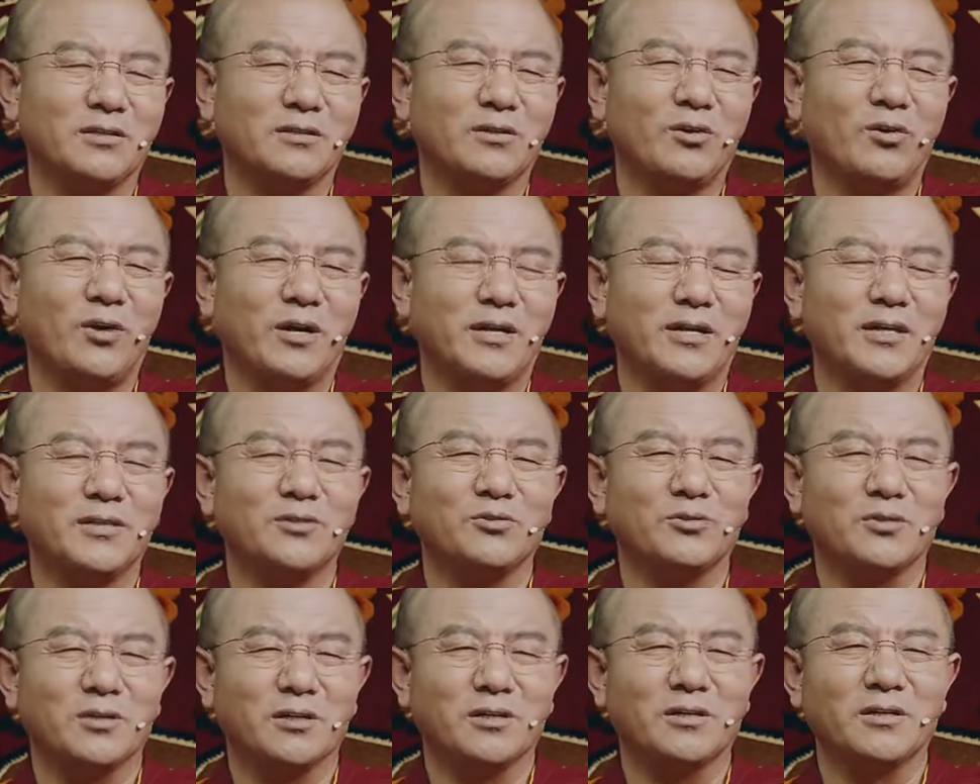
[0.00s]
And at
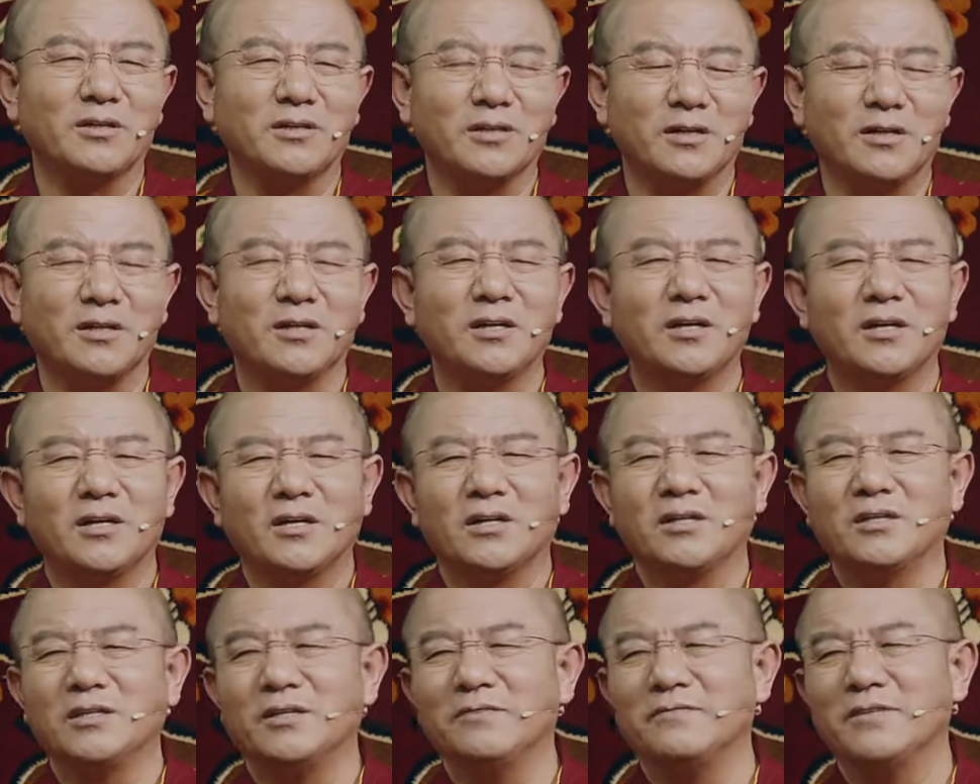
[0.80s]
that time, it would
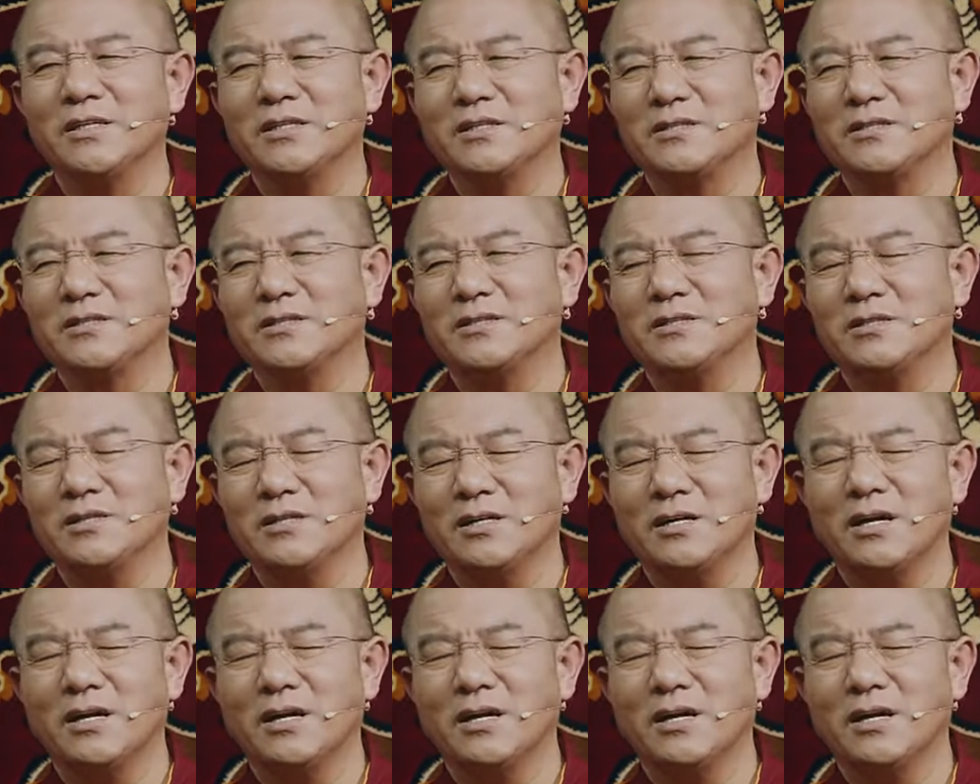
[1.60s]
be rather